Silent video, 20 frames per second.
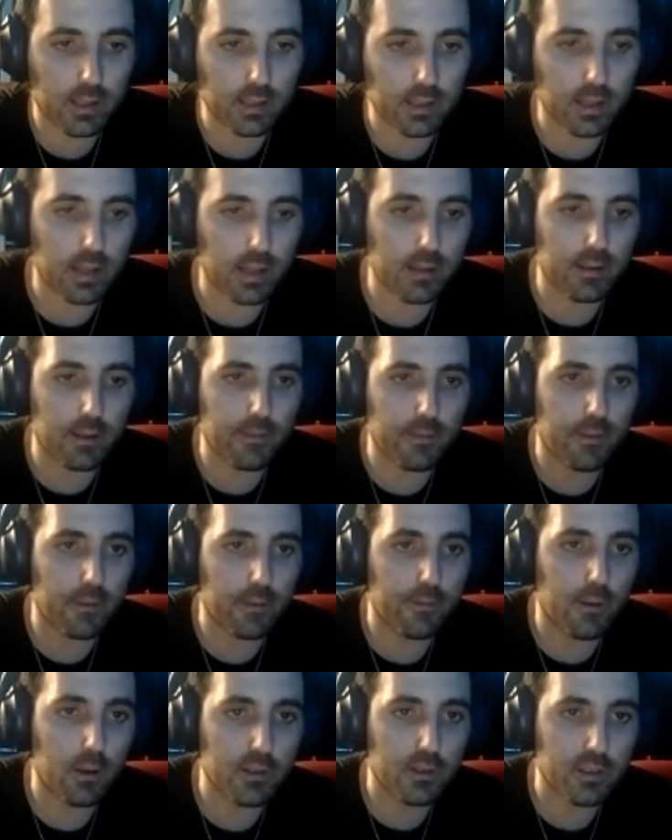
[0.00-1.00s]
like that
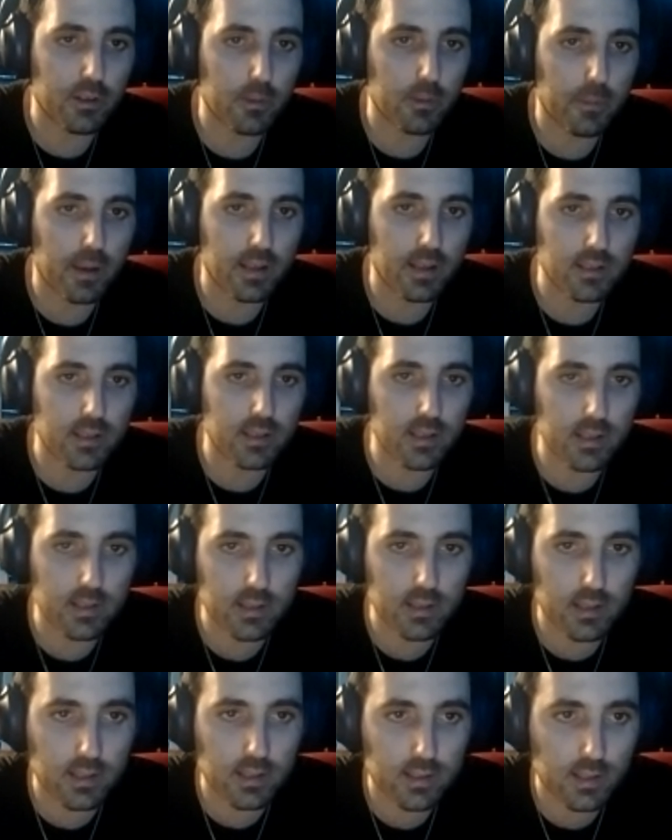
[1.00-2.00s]
falls under
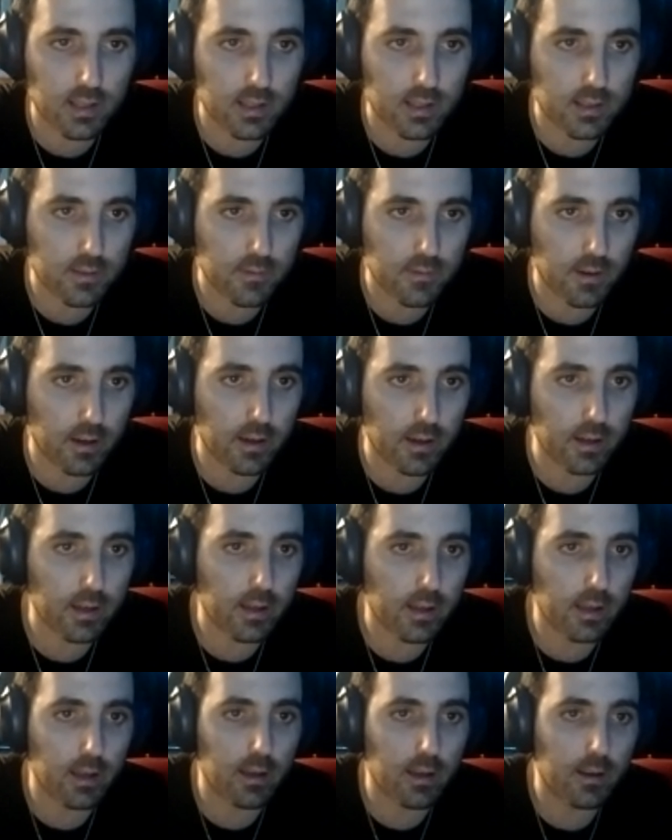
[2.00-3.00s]
Pisces is
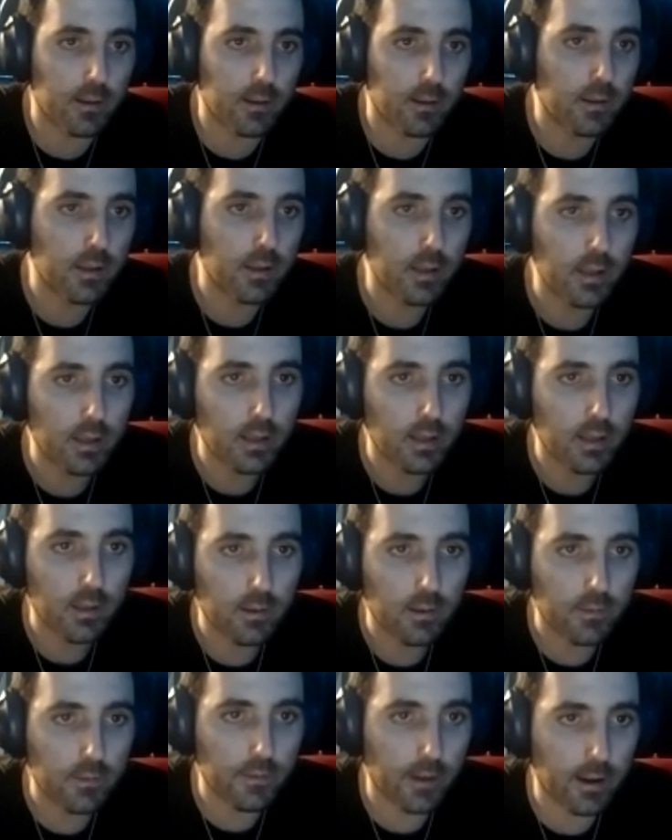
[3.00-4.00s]
very,
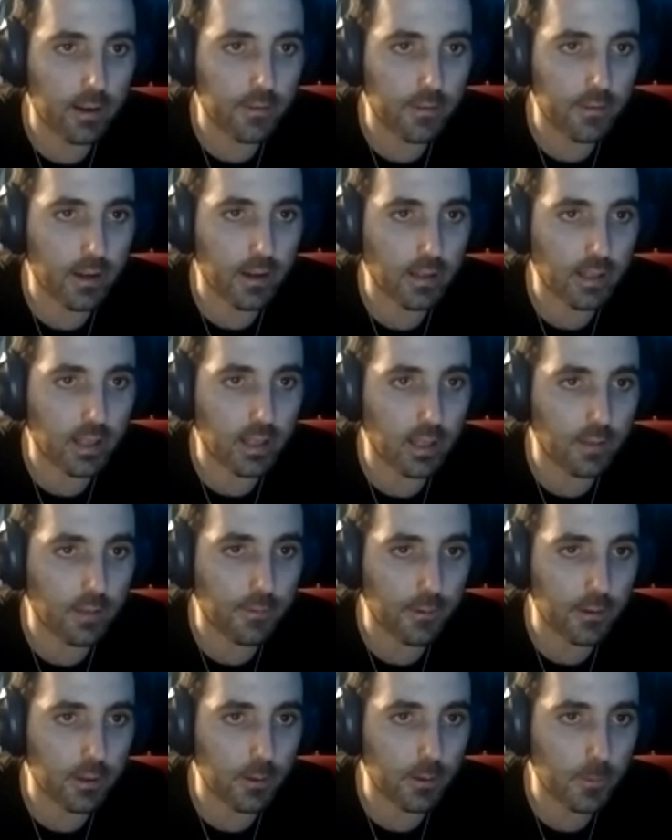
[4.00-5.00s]
very, very
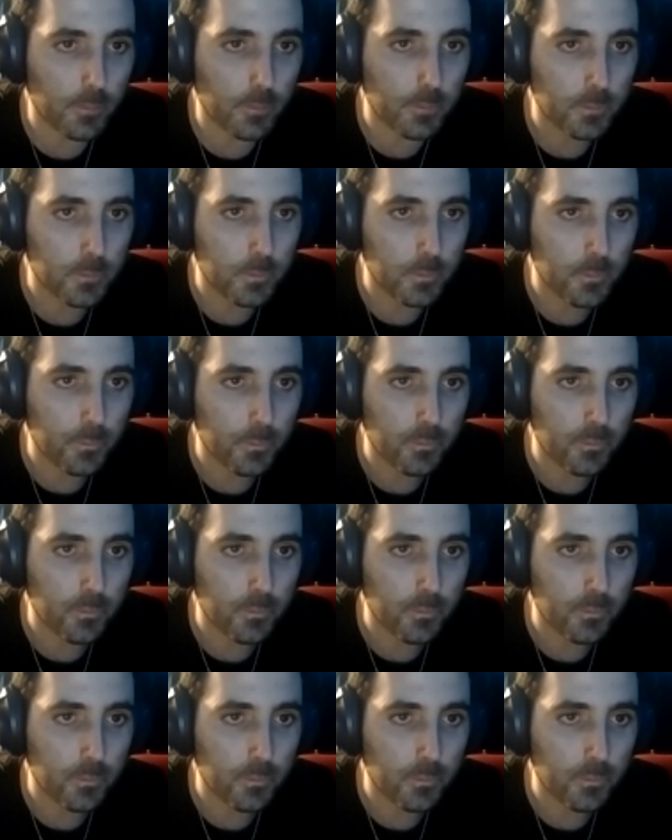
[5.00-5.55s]
key for you.